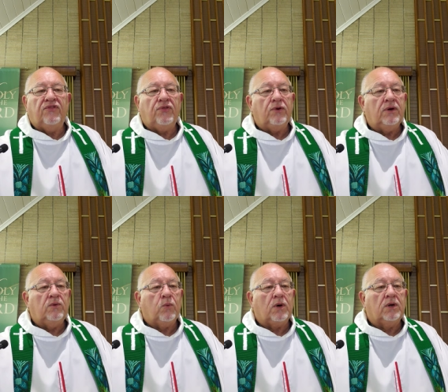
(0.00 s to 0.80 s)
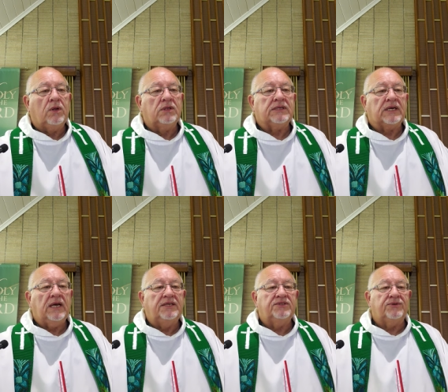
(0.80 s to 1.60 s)
third world
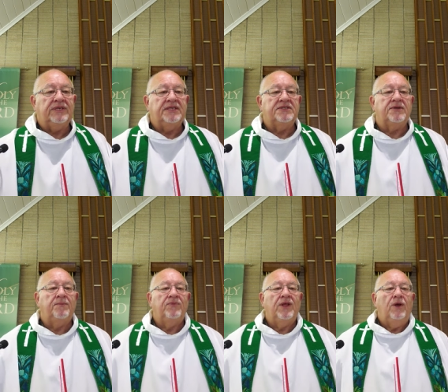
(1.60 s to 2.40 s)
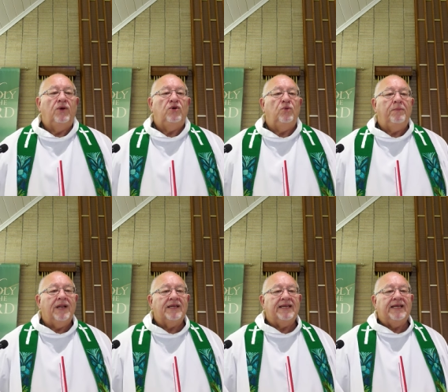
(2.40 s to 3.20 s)
countries,
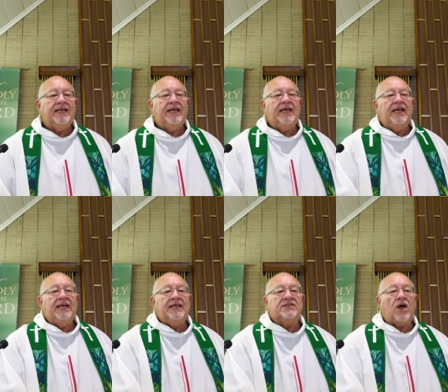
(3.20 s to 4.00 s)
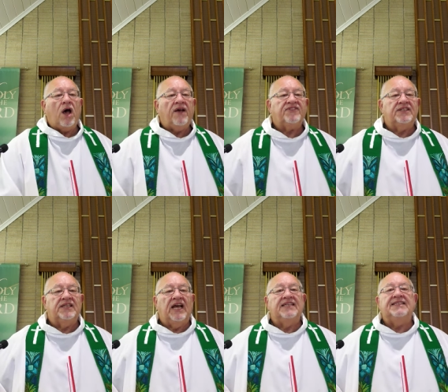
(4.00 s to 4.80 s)
humility is
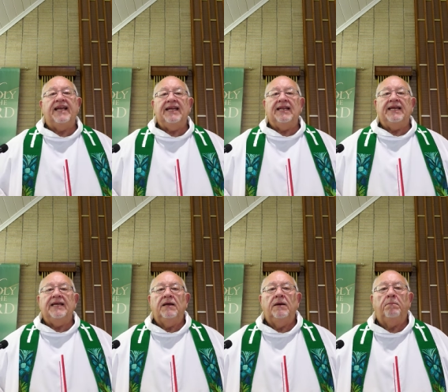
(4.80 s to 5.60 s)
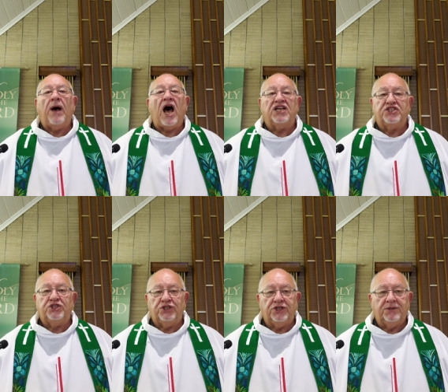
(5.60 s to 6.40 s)
often a daily
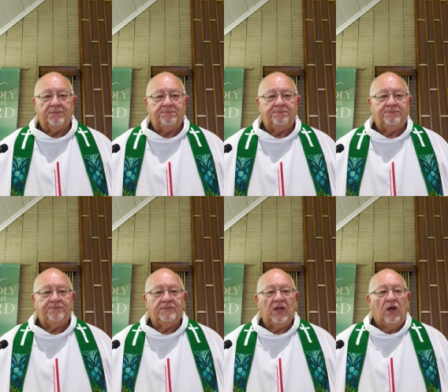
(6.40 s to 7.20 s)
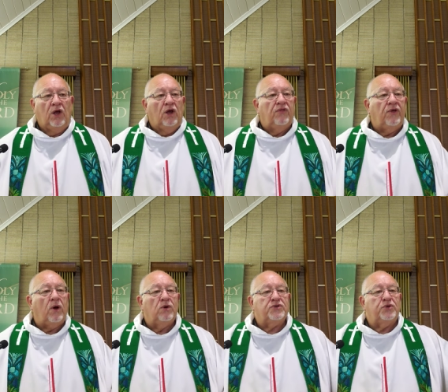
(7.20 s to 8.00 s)
posture
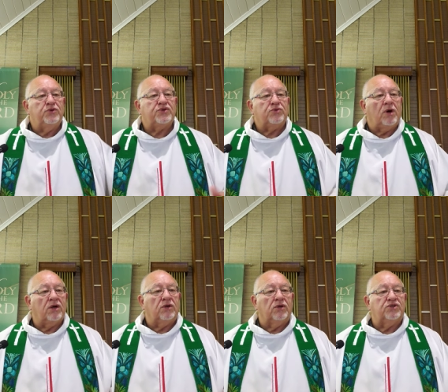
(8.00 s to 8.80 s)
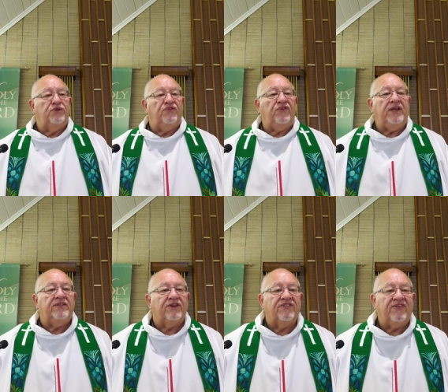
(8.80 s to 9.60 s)
those who struggle to
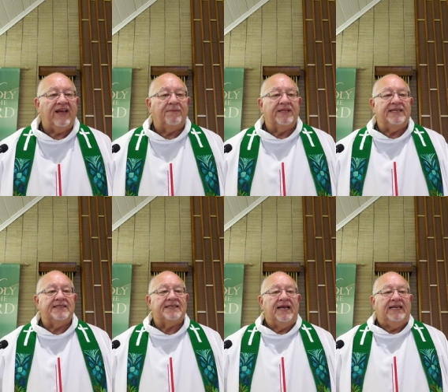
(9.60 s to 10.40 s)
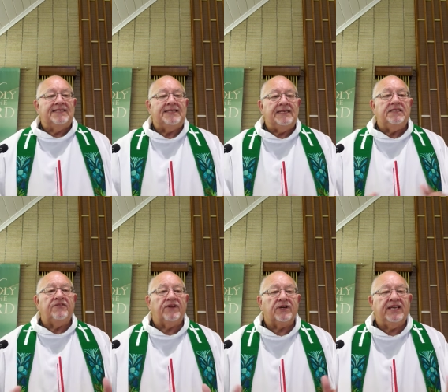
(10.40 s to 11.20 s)
feed their families, send
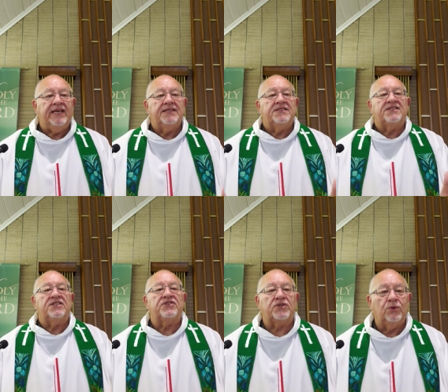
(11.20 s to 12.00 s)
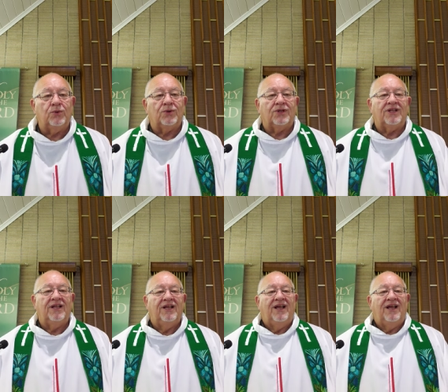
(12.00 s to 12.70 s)
their kids to school,